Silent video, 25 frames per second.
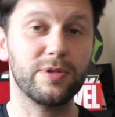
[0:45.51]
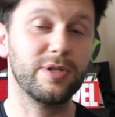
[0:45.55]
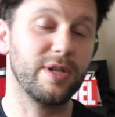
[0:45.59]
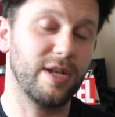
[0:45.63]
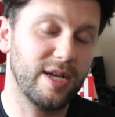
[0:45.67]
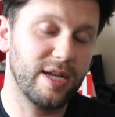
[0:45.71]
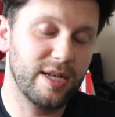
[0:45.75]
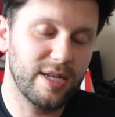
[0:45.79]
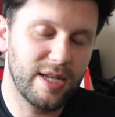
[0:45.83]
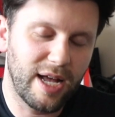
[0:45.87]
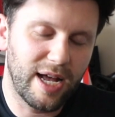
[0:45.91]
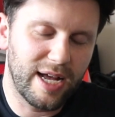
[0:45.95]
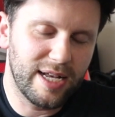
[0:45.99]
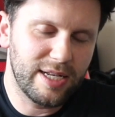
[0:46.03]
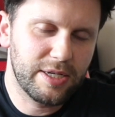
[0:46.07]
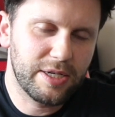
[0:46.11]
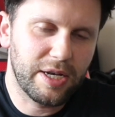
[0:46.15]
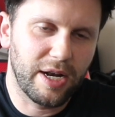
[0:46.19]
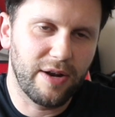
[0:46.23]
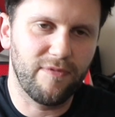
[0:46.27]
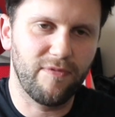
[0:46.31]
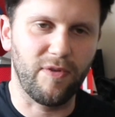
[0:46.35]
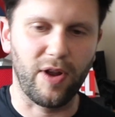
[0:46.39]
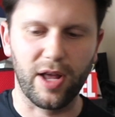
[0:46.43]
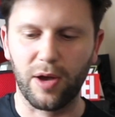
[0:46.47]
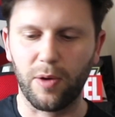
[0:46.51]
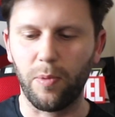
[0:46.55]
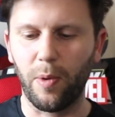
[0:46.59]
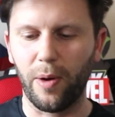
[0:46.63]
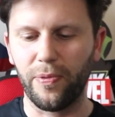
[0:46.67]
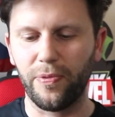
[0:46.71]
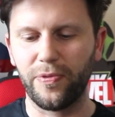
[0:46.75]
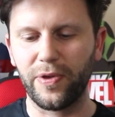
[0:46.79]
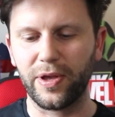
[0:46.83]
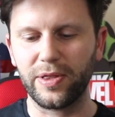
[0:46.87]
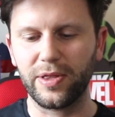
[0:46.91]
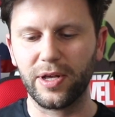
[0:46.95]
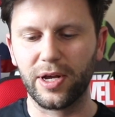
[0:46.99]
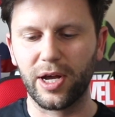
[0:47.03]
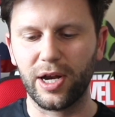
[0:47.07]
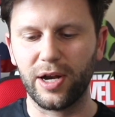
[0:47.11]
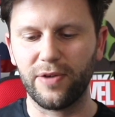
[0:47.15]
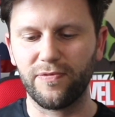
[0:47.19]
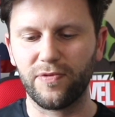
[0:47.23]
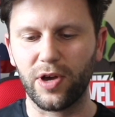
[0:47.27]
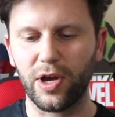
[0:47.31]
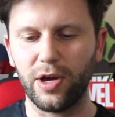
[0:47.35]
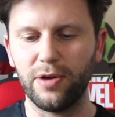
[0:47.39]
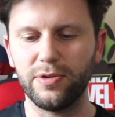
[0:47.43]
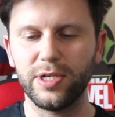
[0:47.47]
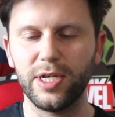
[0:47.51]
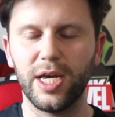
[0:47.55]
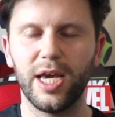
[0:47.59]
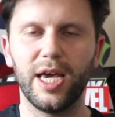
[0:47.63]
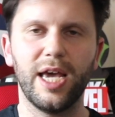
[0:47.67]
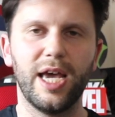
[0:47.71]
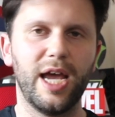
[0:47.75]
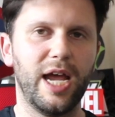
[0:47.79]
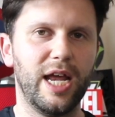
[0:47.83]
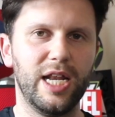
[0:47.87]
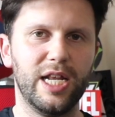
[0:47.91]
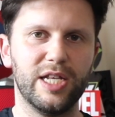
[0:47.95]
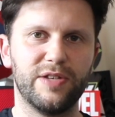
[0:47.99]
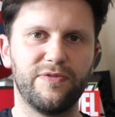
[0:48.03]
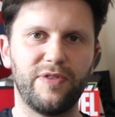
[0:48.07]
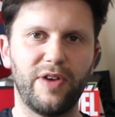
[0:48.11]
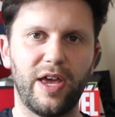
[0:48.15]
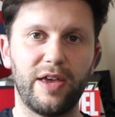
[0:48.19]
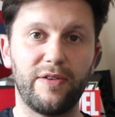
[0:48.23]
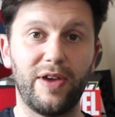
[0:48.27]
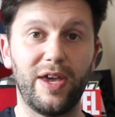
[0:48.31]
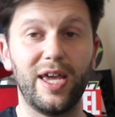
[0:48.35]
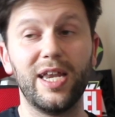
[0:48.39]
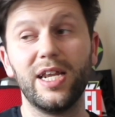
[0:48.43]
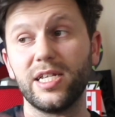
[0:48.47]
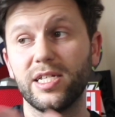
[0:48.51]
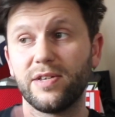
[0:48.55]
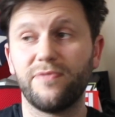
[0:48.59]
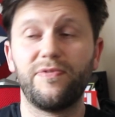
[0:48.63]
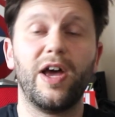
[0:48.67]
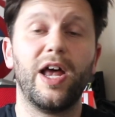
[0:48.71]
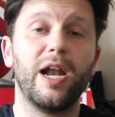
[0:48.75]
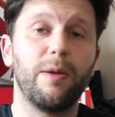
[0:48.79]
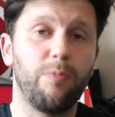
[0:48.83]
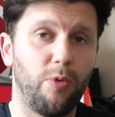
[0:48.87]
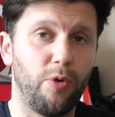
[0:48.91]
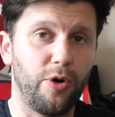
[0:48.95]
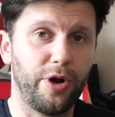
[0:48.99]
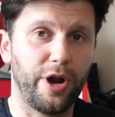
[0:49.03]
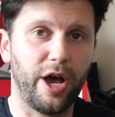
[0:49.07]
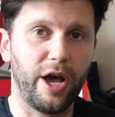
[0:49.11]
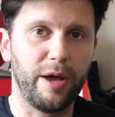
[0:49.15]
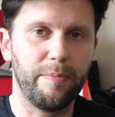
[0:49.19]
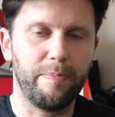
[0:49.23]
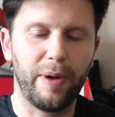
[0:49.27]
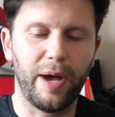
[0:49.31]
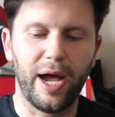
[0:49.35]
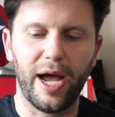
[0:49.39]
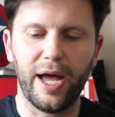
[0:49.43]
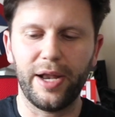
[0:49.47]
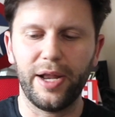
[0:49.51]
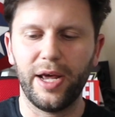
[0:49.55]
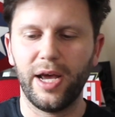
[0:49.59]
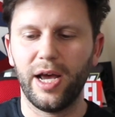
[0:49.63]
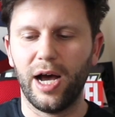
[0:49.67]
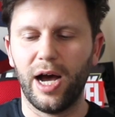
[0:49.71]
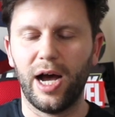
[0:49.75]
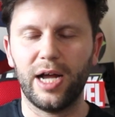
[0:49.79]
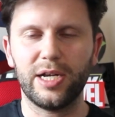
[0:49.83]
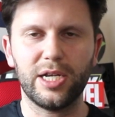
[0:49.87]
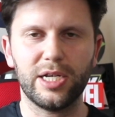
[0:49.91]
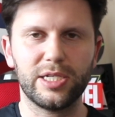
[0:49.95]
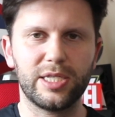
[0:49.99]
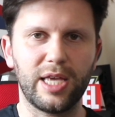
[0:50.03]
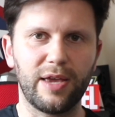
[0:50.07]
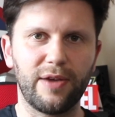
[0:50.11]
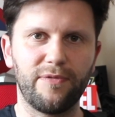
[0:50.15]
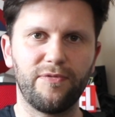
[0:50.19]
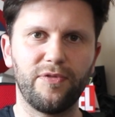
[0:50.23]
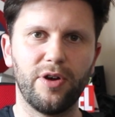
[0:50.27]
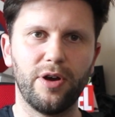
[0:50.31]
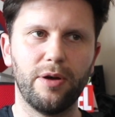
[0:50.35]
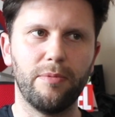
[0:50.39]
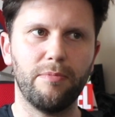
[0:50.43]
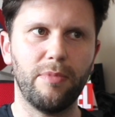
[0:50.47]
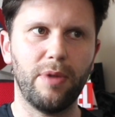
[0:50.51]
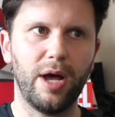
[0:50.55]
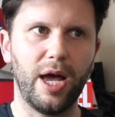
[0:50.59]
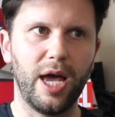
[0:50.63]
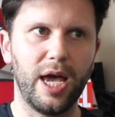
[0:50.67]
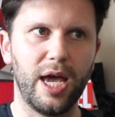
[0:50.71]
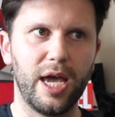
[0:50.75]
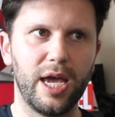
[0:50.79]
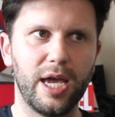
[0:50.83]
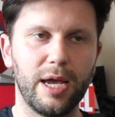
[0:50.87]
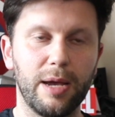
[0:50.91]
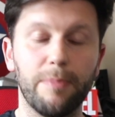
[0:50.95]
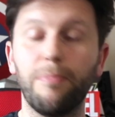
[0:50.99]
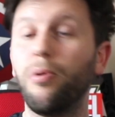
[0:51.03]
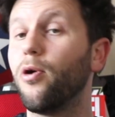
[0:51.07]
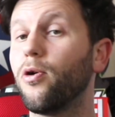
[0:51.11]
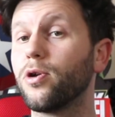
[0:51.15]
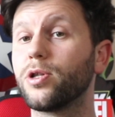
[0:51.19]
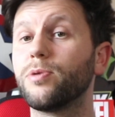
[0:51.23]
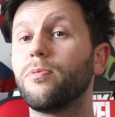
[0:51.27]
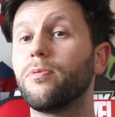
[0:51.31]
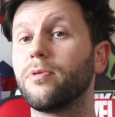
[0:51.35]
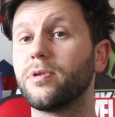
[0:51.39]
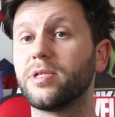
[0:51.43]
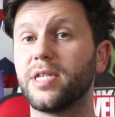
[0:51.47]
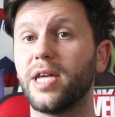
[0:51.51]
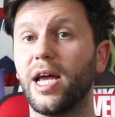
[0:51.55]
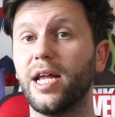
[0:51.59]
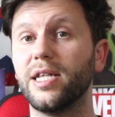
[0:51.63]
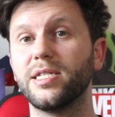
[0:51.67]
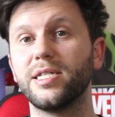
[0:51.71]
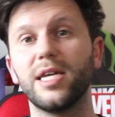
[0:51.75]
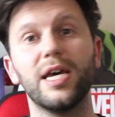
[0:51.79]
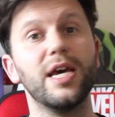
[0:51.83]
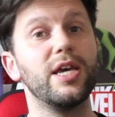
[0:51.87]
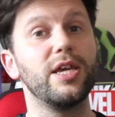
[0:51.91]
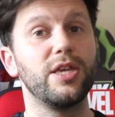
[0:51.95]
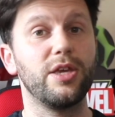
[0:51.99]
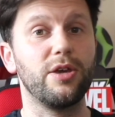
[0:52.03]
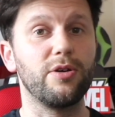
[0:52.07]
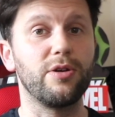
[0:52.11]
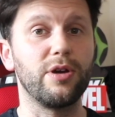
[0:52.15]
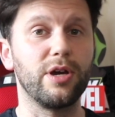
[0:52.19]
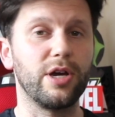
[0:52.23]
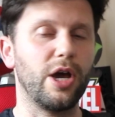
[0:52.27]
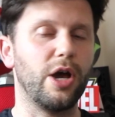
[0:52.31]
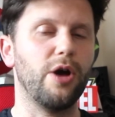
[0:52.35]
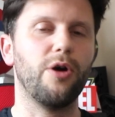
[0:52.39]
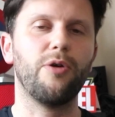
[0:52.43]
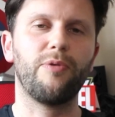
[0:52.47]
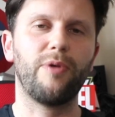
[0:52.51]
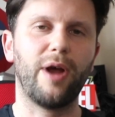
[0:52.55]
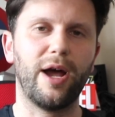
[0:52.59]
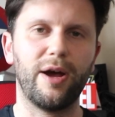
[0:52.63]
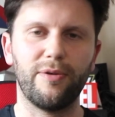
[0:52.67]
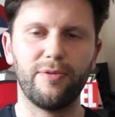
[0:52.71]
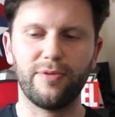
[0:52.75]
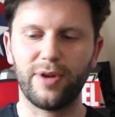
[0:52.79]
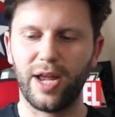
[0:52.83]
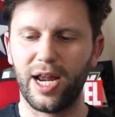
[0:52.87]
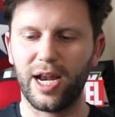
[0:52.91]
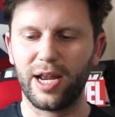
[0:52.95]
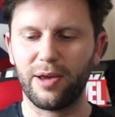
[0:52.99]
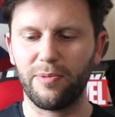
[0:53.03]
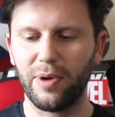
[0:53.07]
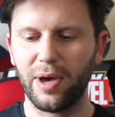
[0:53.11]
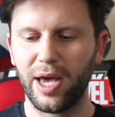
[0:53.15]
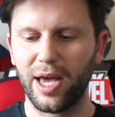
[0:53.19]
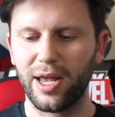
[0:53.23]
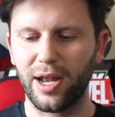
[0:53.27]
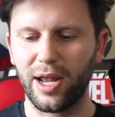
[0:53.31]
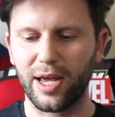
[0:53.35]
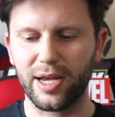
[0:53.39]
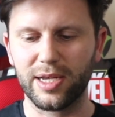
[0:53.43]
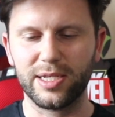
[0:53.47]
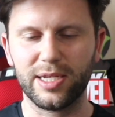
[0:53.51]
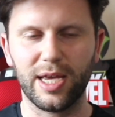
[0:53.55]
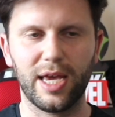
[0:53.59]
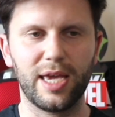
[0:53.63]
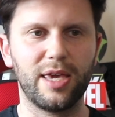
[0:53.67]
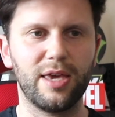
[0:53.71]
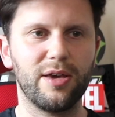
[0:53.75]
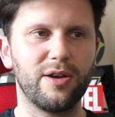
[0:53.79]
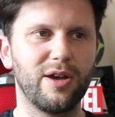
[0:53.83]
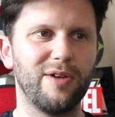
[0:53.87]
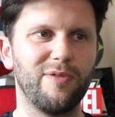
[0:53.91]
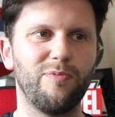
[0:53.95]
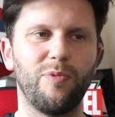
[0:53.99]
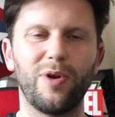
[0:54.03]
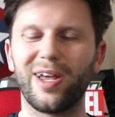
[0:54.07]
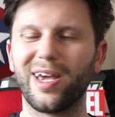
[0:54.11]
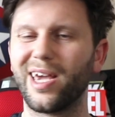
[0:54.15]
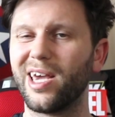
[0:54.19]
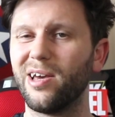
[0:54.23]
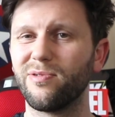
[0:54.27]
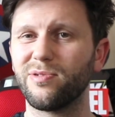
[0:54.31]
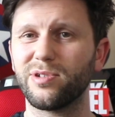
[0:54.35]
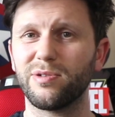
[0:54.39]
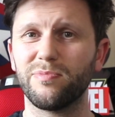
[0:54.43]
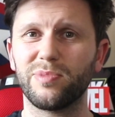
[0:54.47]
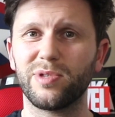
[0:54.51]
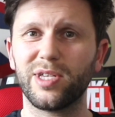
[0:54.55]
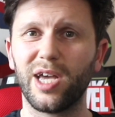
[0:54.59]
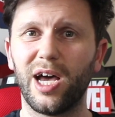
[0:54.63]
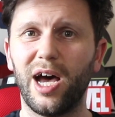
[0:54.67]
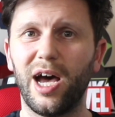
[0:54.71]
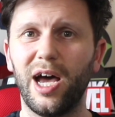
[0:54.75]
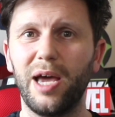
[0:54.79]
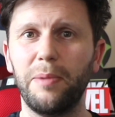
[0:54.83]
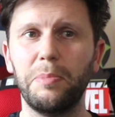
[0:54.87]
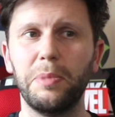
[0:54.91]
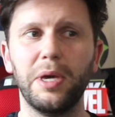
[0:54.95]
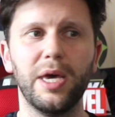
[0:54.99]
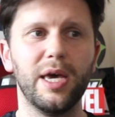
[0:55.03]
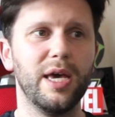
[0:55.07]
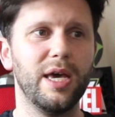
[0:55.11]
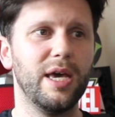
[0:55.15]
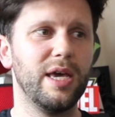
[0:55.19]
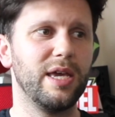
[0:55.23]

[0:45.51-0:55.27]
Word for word: So that's kind of like one thing that kind of goes in its favor. It is available on iPad. I just think from a portable sense, you can go around anywhere. Like say you kind of want to kill some time.